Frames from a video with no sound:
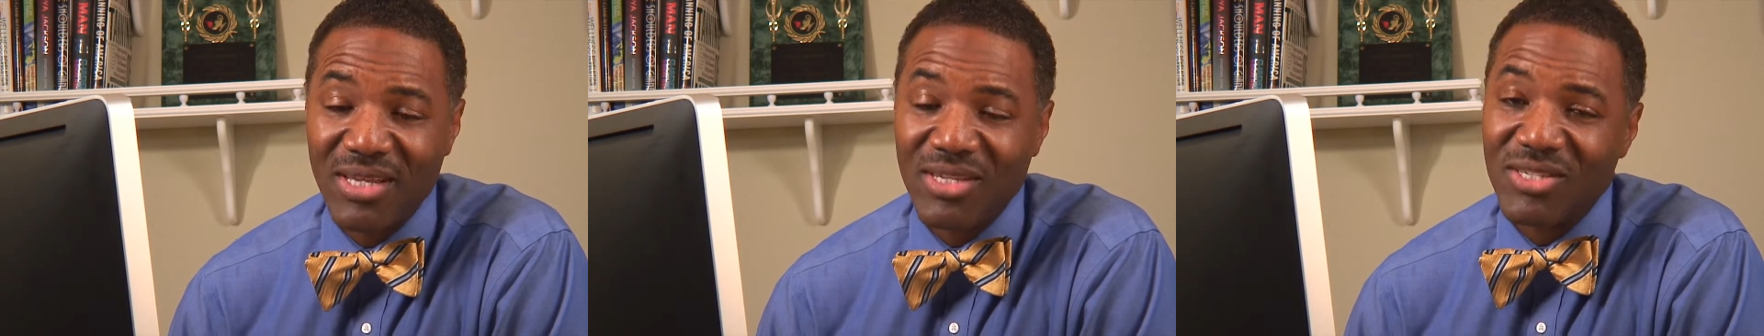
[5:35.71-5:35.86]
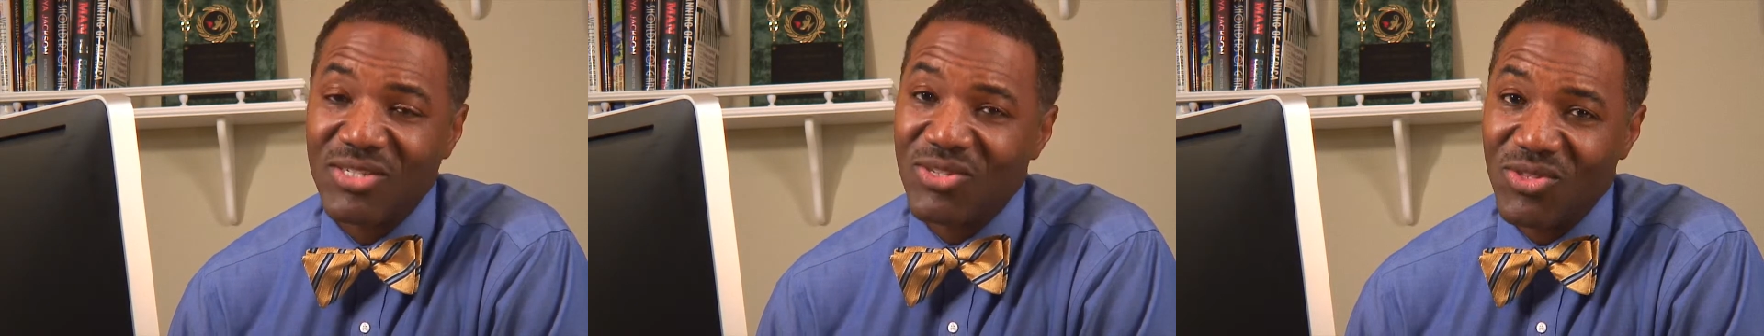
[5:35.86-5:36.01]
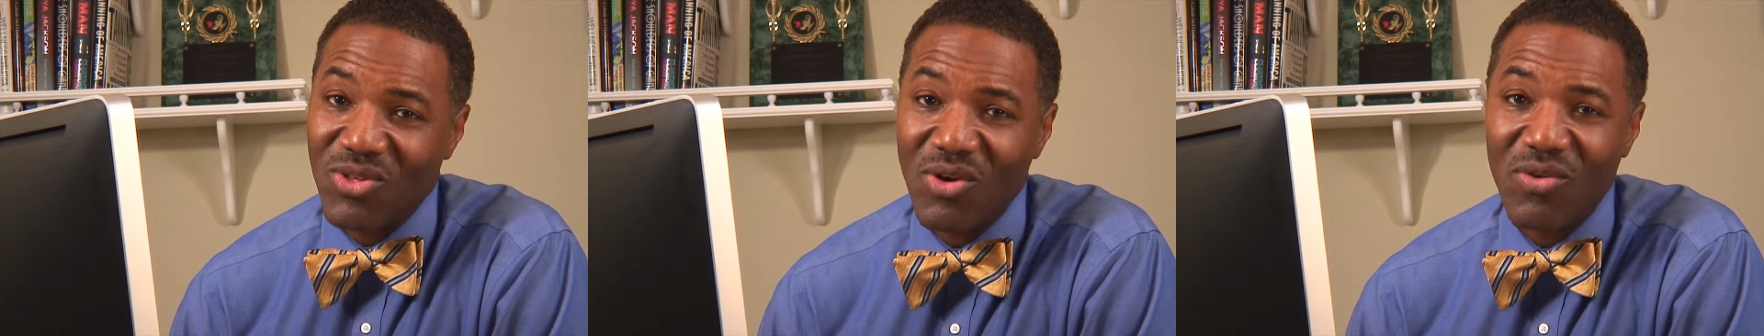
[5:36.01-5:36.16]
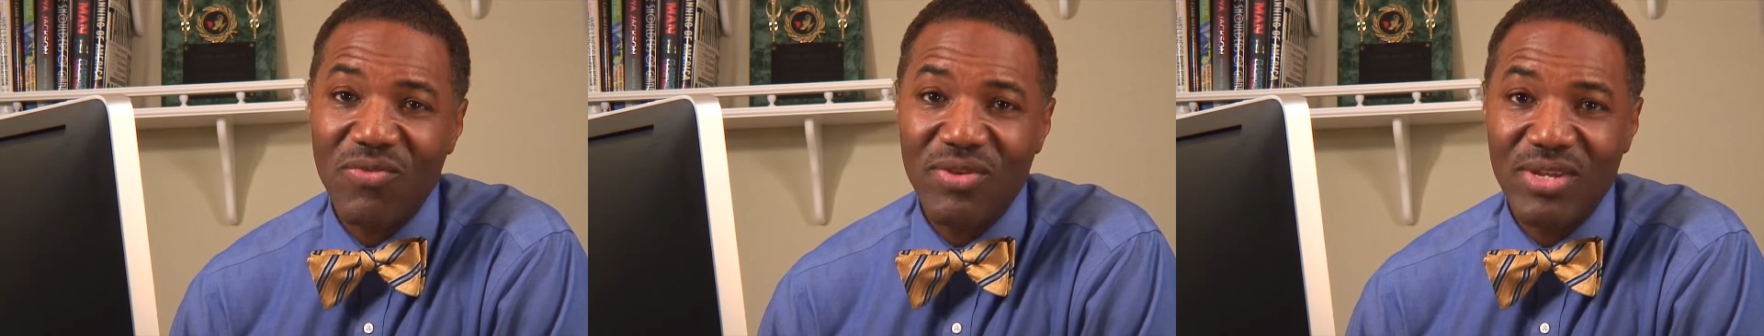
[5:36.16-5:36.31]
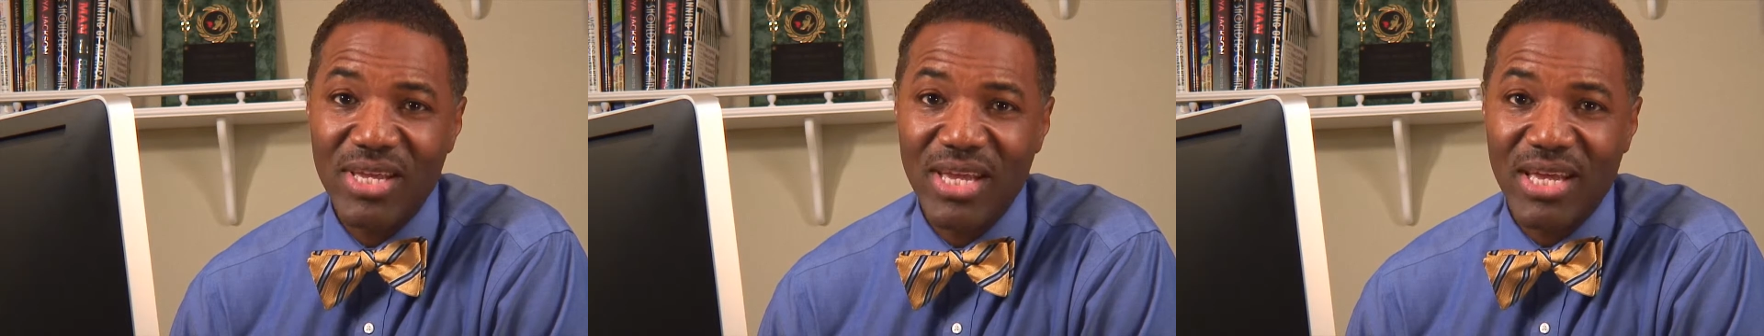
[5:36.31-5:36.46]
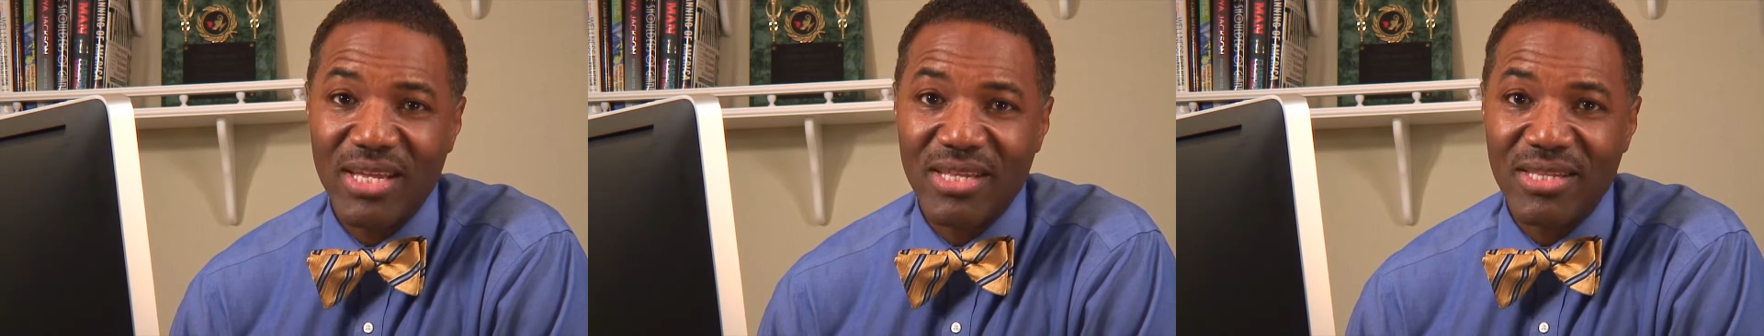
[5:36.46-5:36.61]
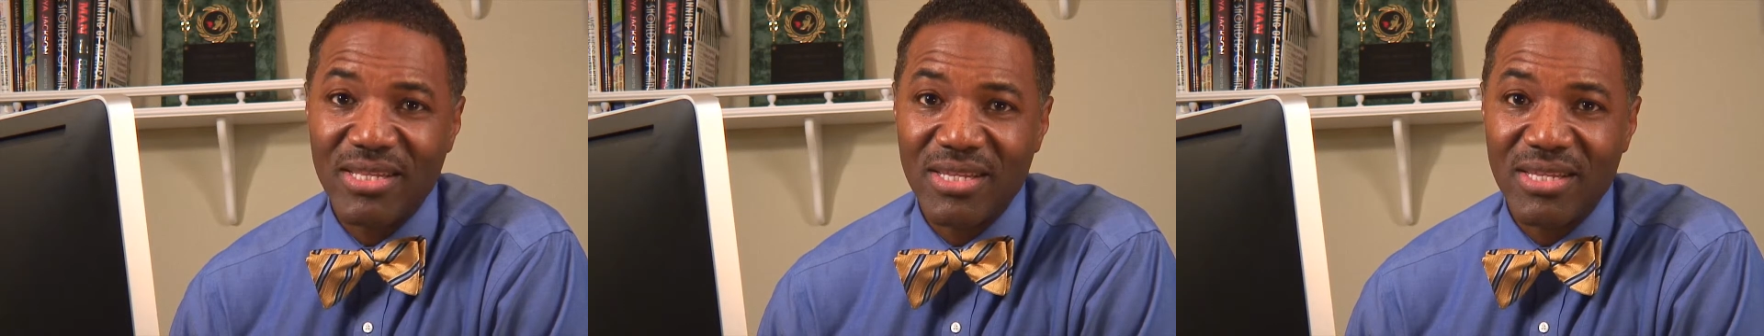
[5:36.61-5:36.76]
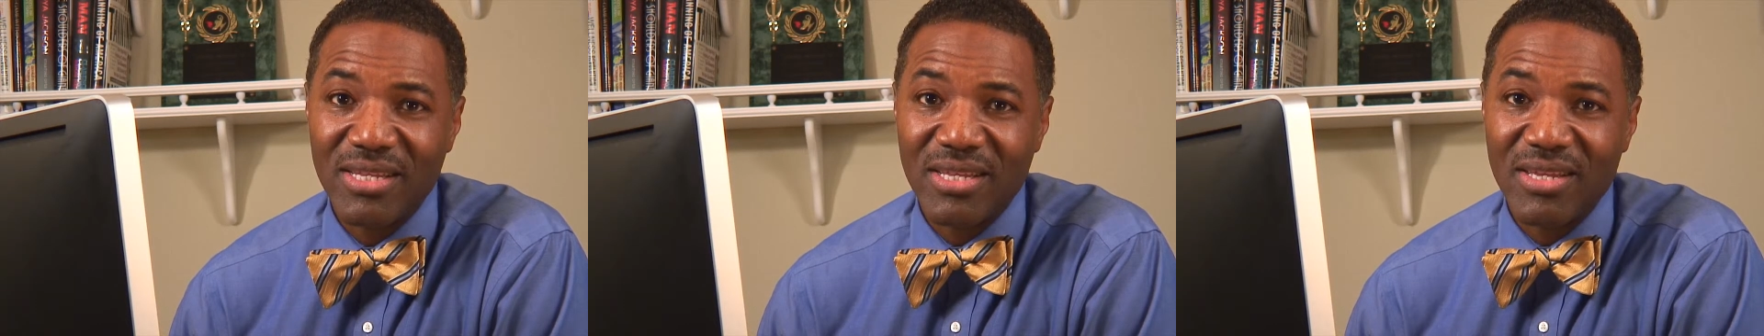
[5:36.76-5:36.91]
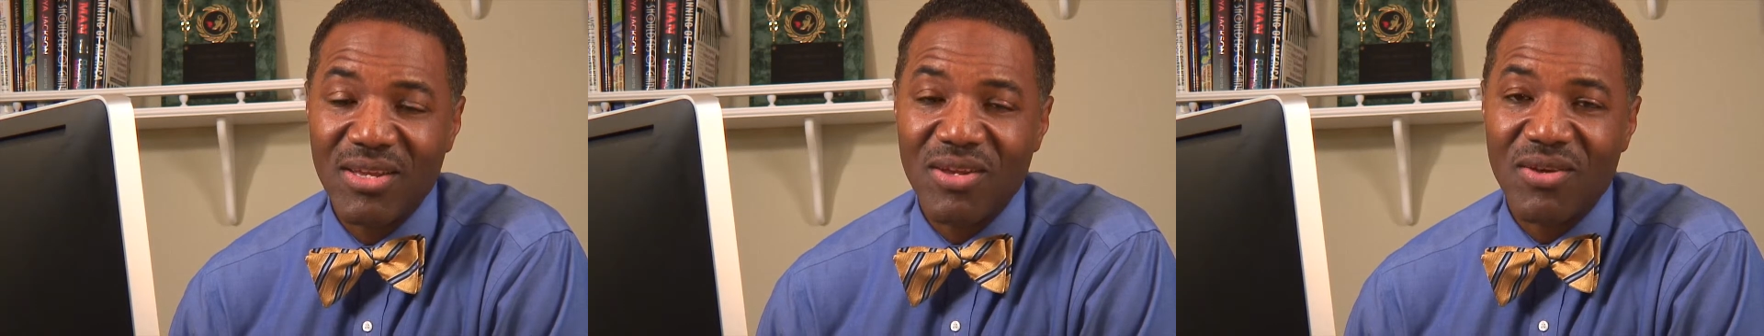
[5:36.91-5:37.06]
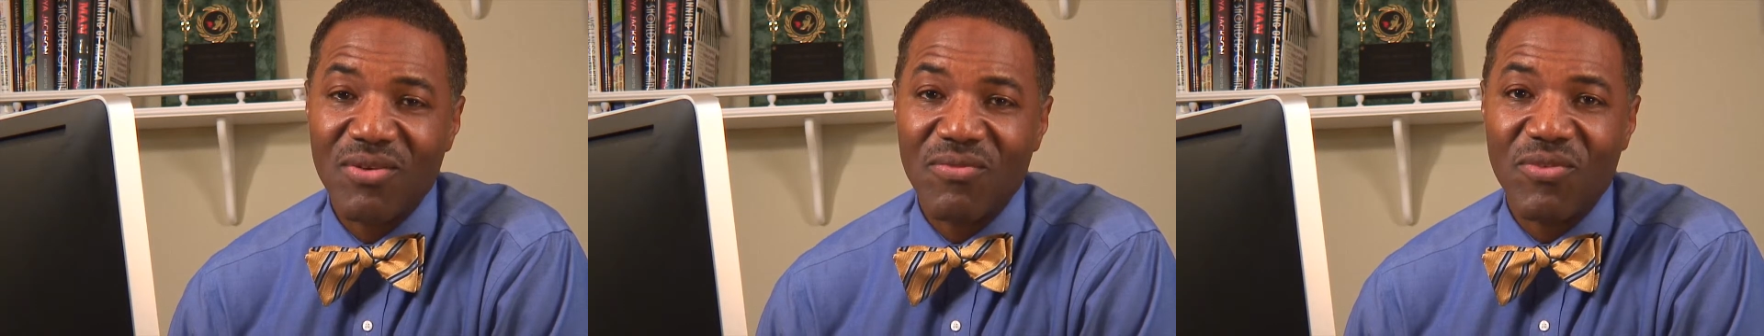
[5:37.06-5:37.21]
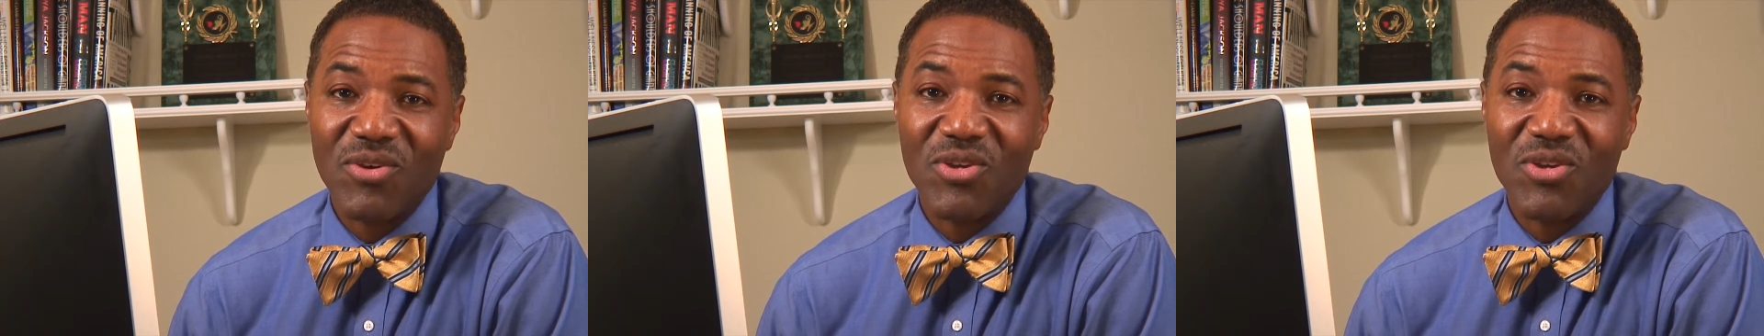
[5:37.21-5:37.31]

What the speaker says: So don't forget, for